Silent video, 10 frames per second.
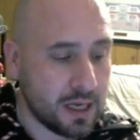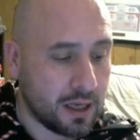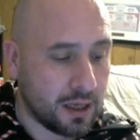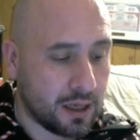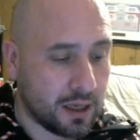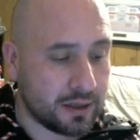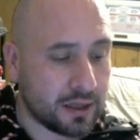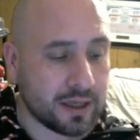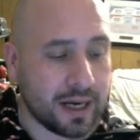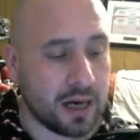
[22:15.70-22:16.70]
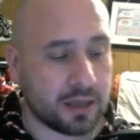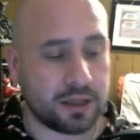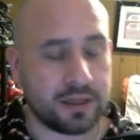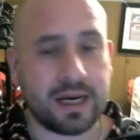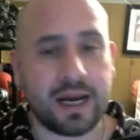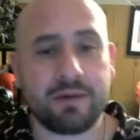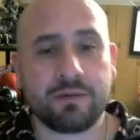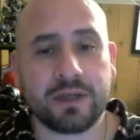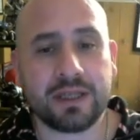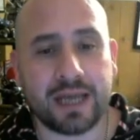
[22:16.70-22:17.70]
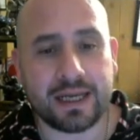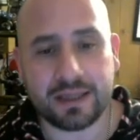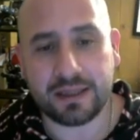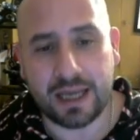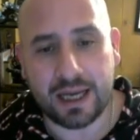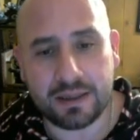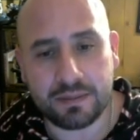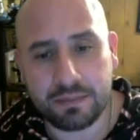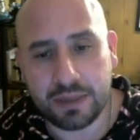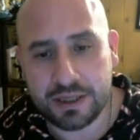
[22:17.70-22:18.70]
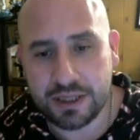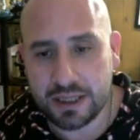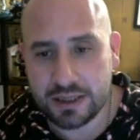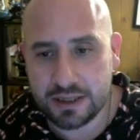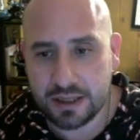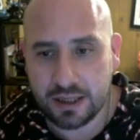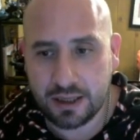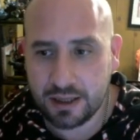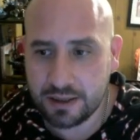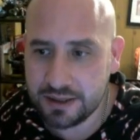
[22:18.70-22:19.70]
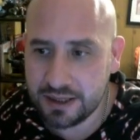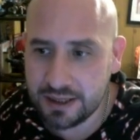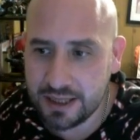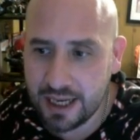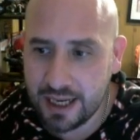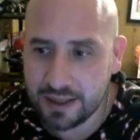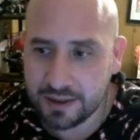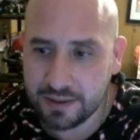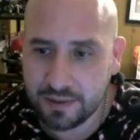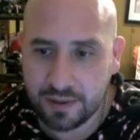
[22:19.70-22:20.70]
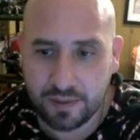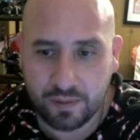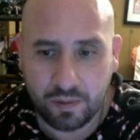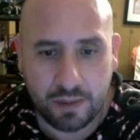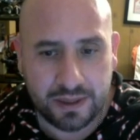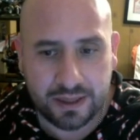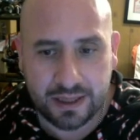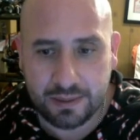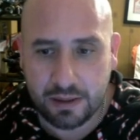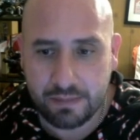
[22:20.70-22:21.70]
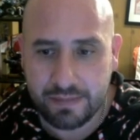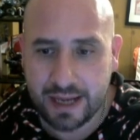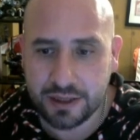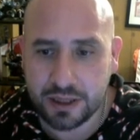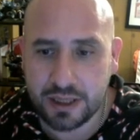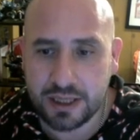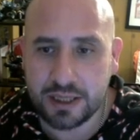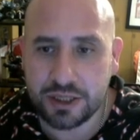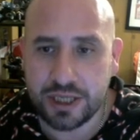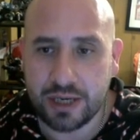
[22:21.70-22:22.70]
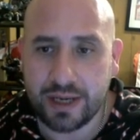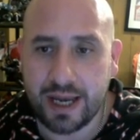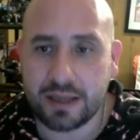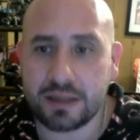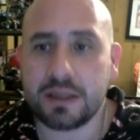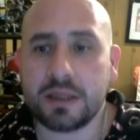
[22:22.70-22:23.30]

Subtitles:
Another character that I really liked a lot, but just did not want me to keep coming back to her, is Shadowcat.